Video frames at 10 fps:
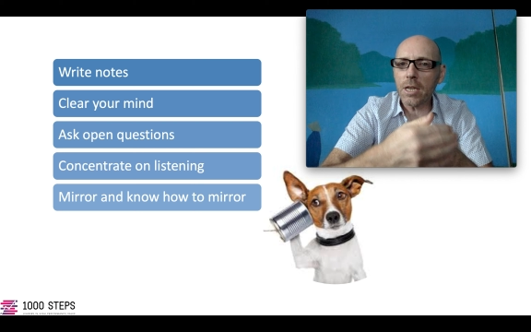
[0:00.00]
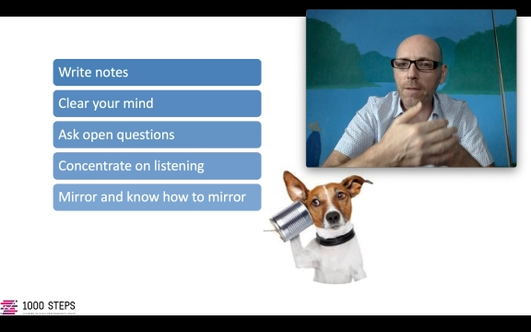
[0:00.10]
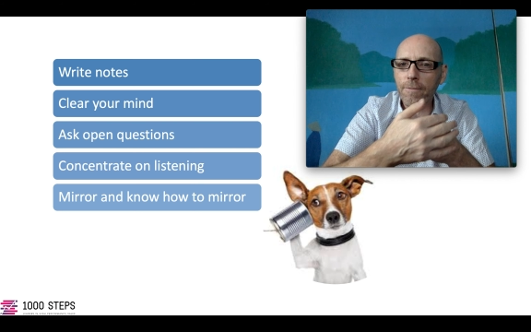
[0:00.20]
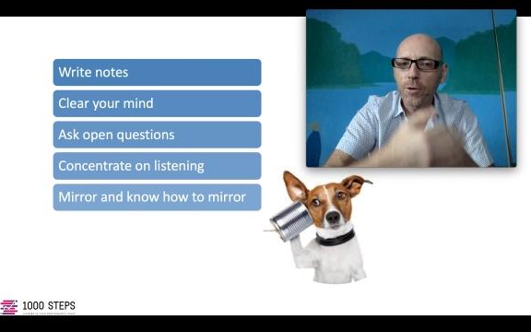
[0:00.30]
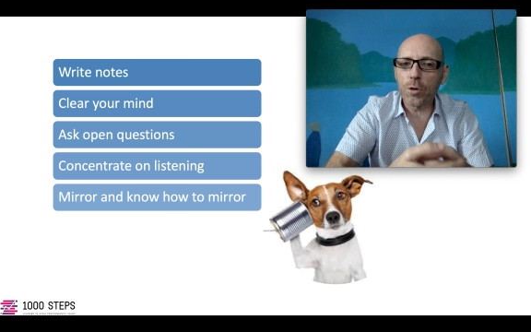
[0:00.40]

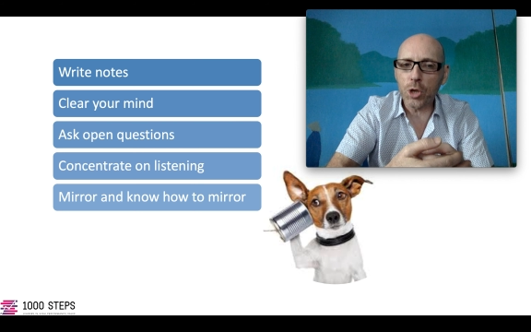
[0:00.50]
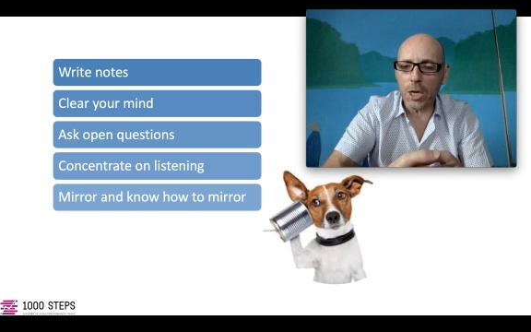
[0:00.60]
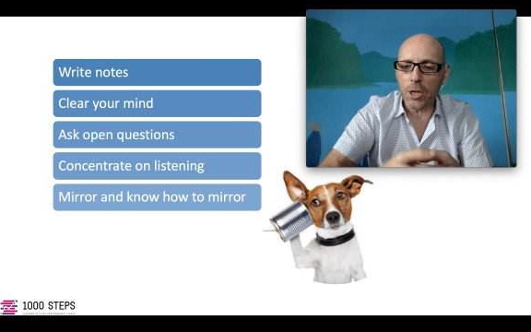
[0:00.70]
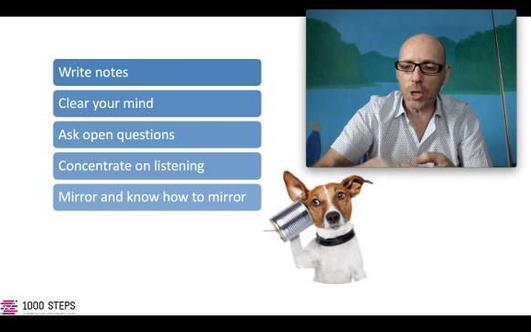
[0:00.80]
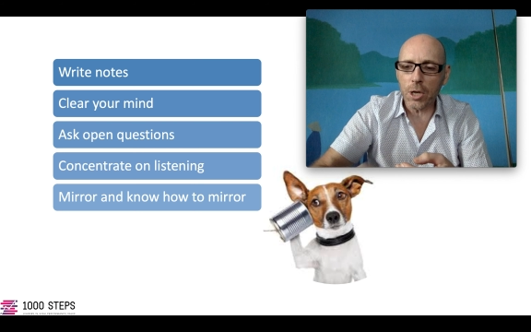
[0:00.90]
the flow
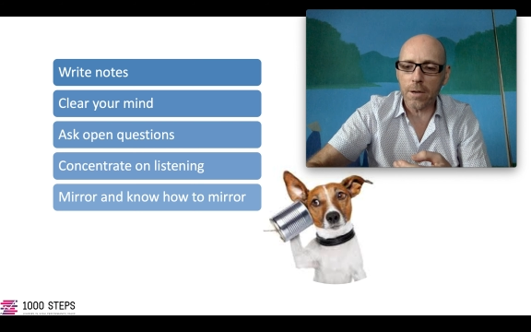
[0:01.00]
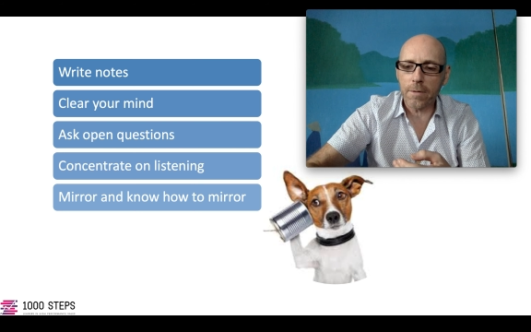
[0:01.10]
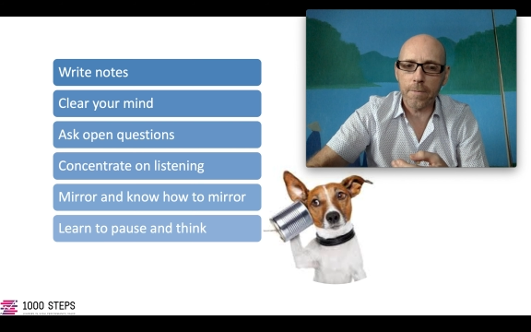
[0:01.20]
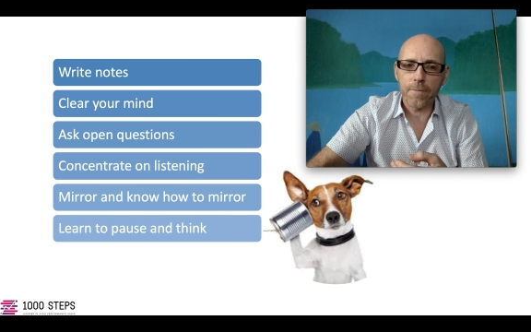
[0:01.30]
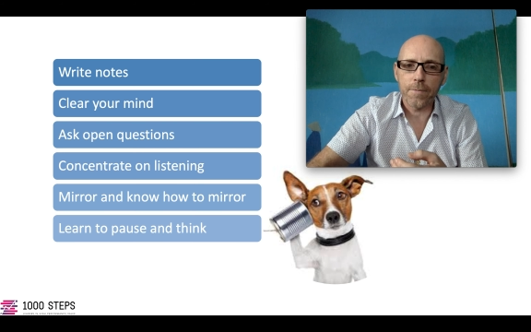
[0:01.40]
changing.
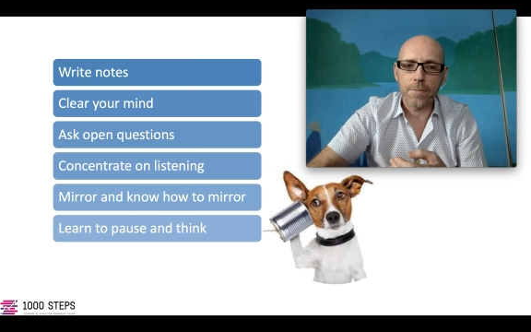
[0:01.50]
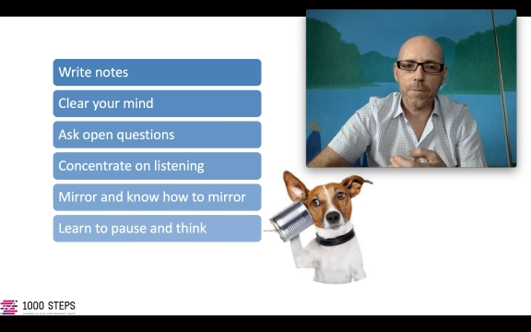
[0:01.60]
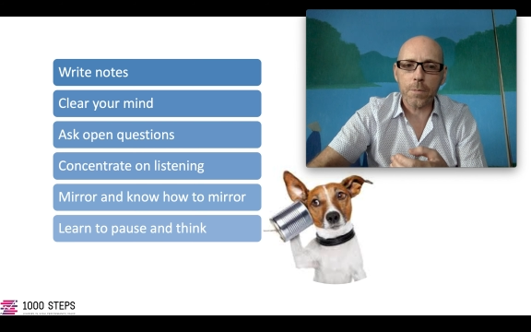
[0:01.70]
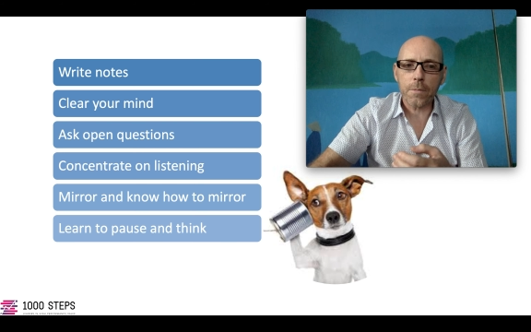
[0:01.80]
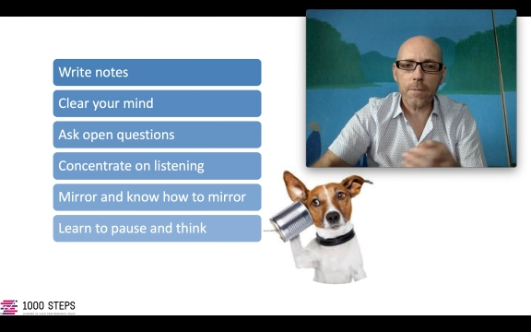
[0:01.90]

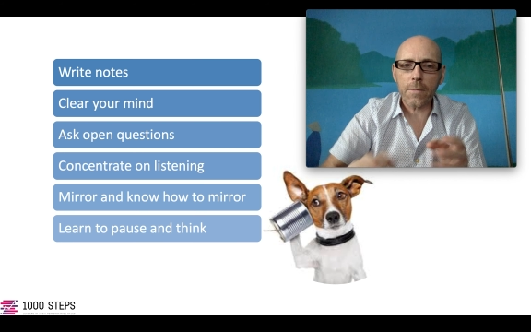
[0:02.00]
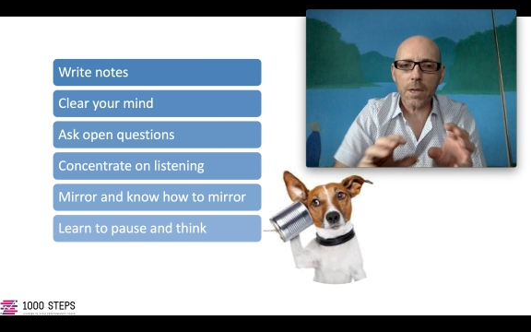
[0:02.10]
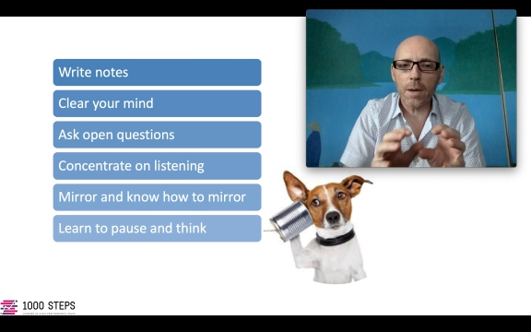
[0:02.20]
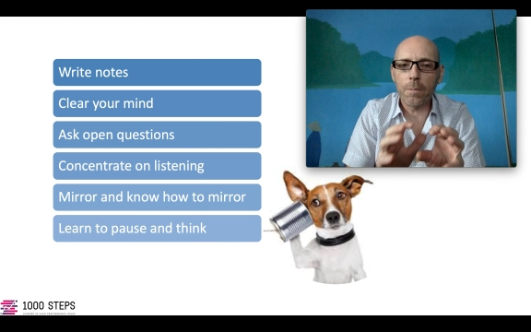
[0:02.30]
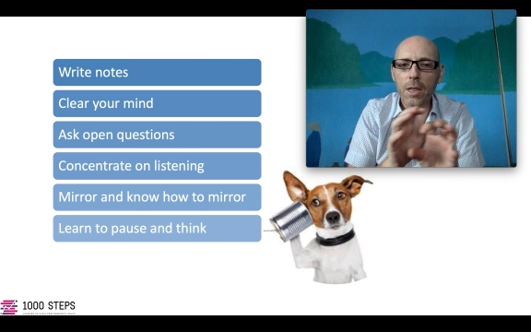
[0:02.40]

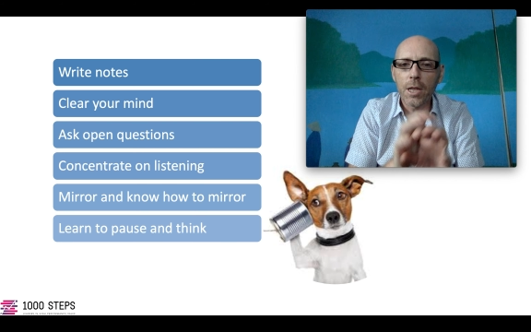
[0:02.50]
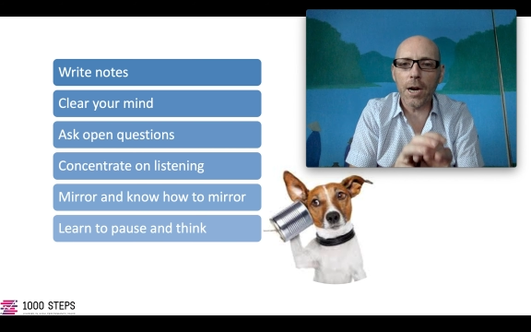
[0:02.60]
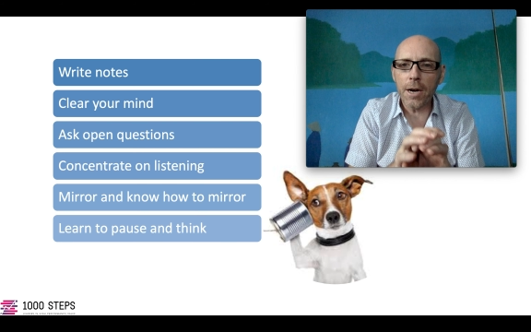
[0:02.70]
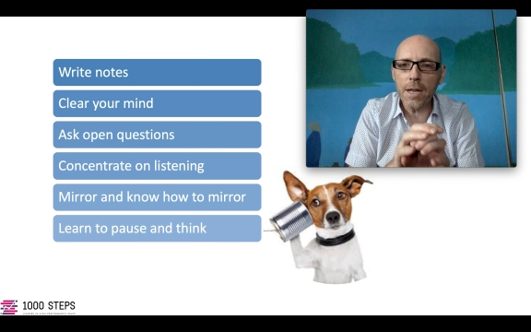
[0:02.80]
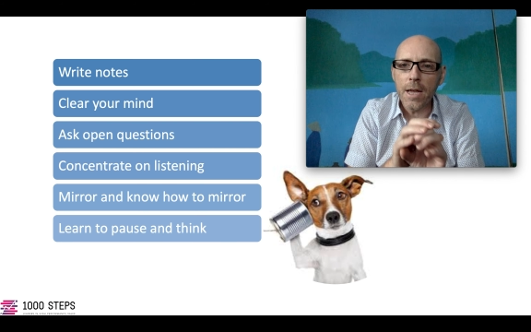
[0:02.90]
And
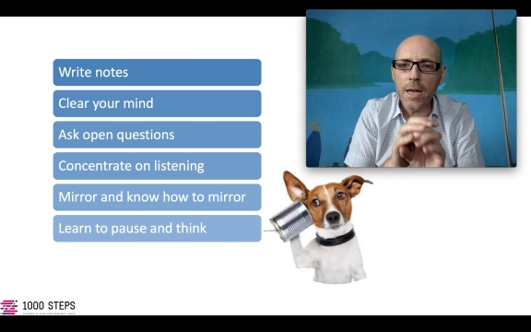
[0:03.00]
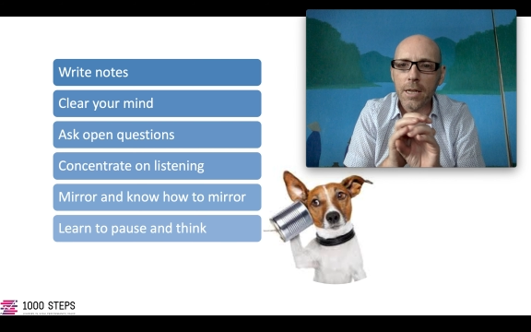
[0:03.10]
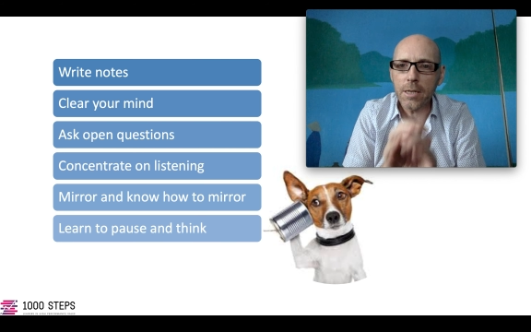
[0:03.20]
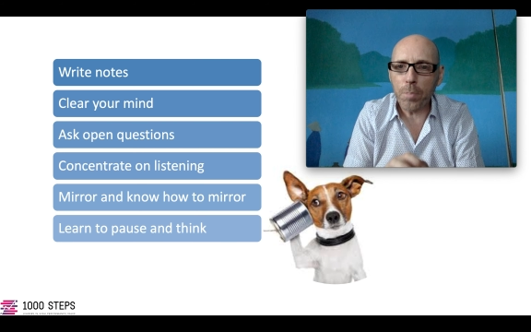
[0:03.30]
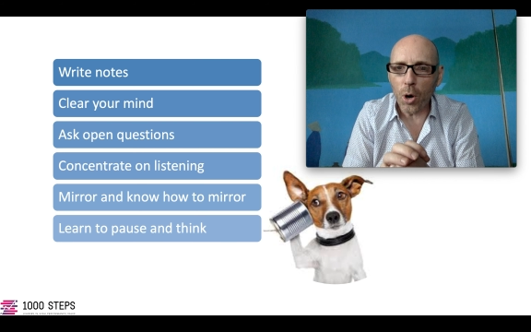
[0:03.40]
learn
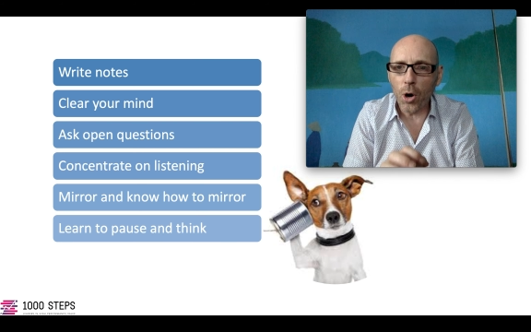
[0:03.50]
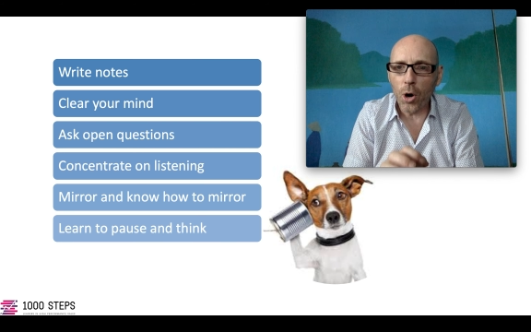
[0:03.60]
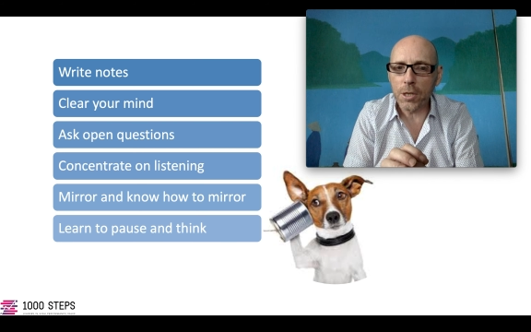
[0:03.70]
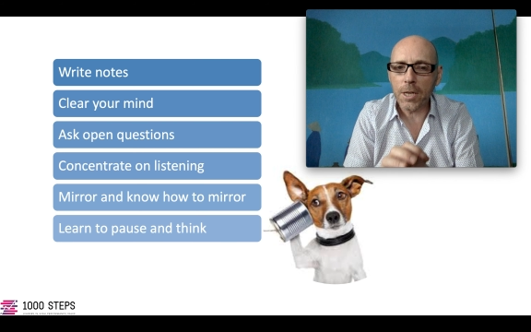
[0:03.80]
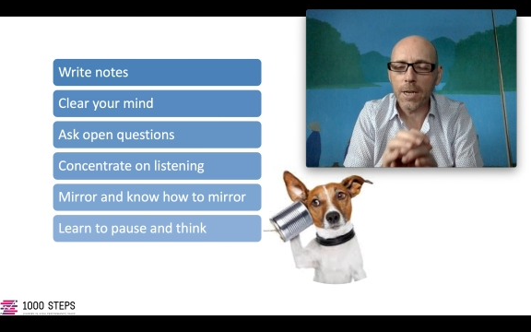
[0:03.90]
to
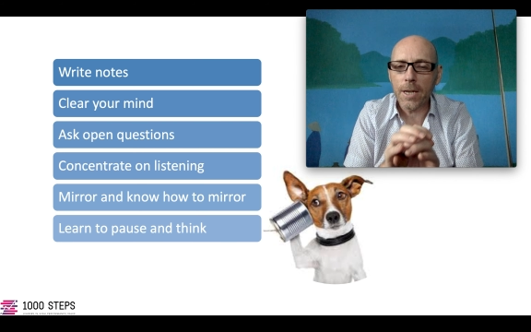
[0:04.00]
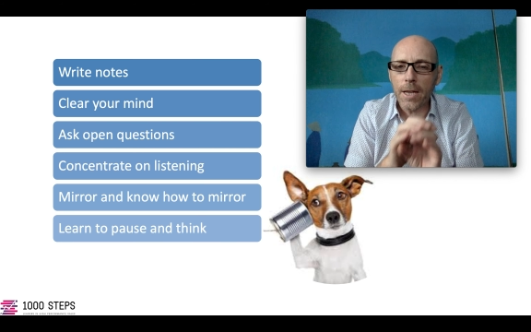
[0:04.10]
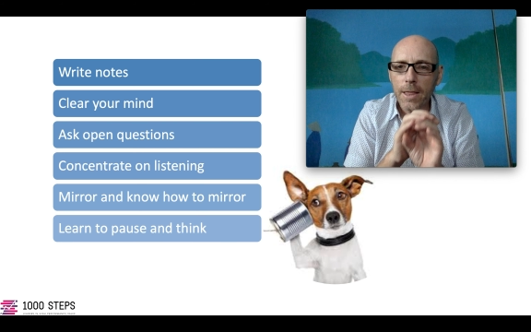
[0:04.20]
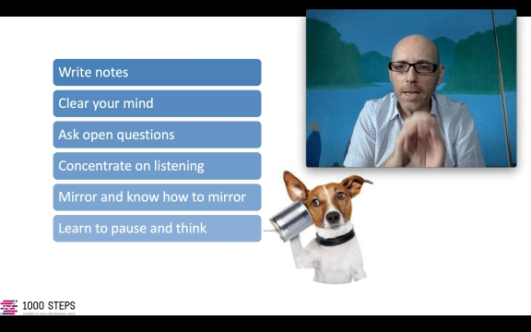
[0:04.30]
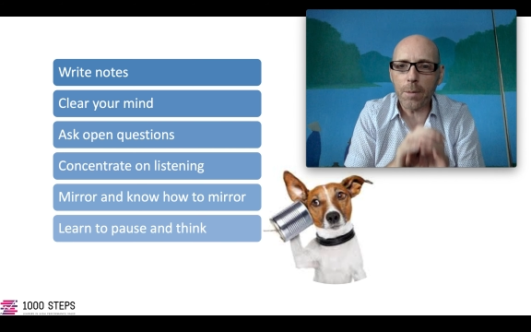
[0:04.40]
pause,
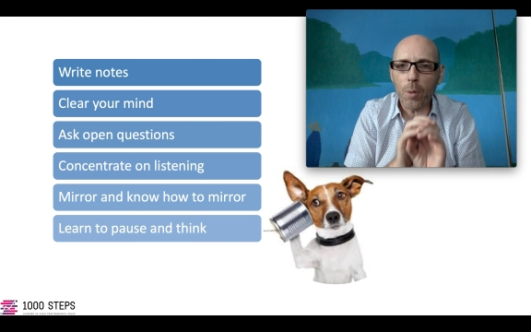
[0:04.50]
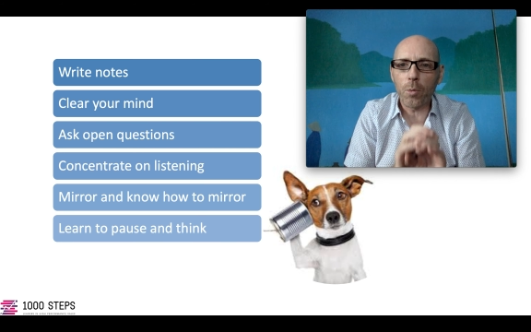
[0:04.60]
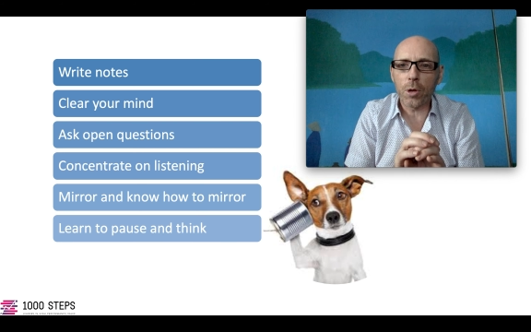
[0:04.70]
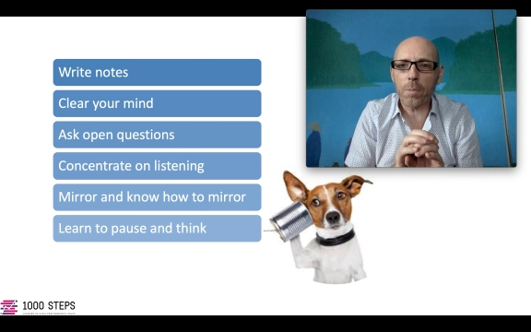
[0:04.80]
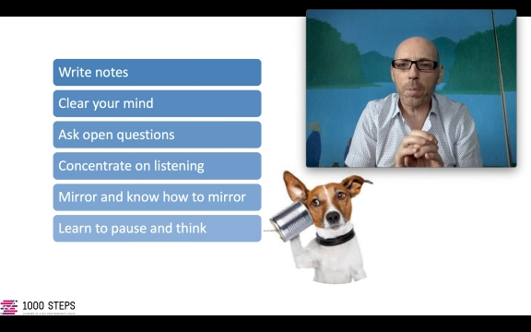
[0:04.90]
think about
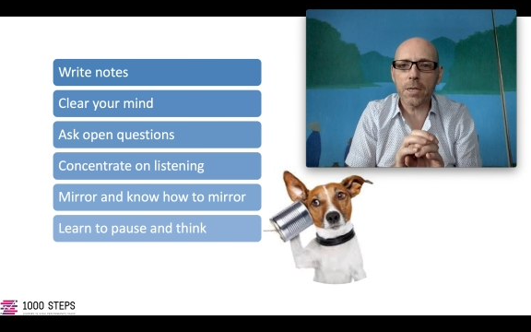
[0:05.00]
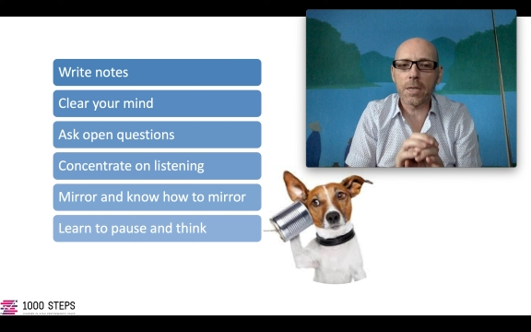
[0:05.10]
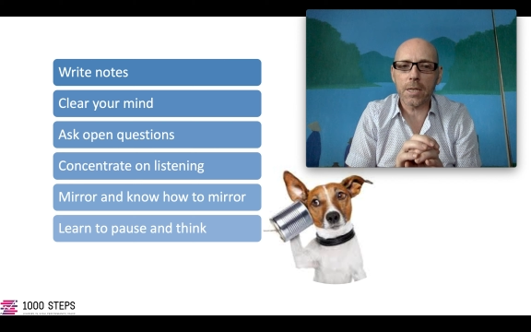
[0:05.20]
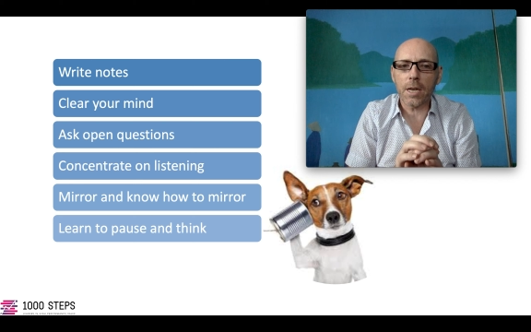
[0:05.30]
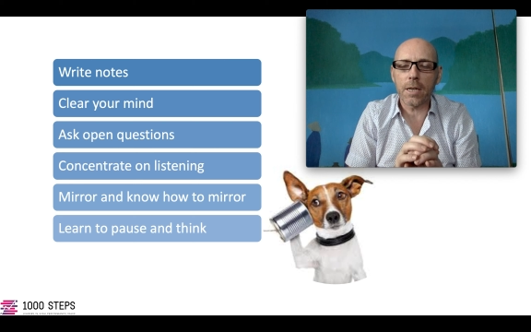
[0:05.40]
what the person
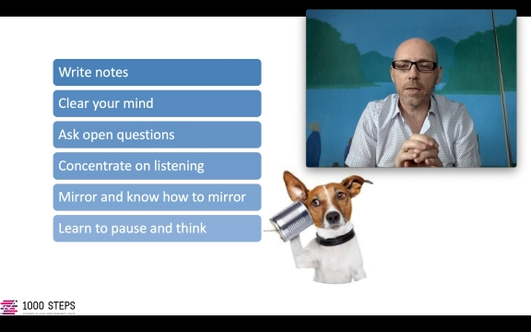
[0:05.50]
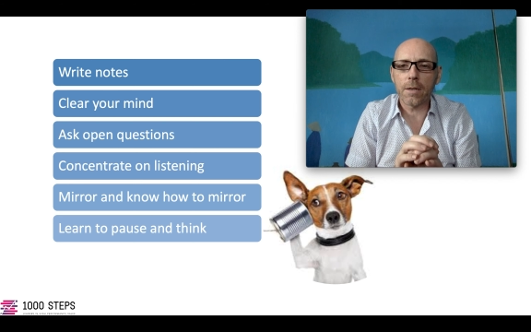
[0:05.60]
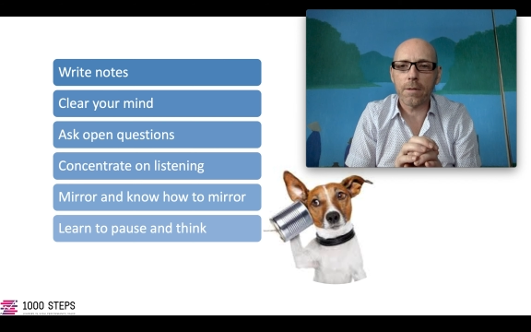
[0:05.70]
said.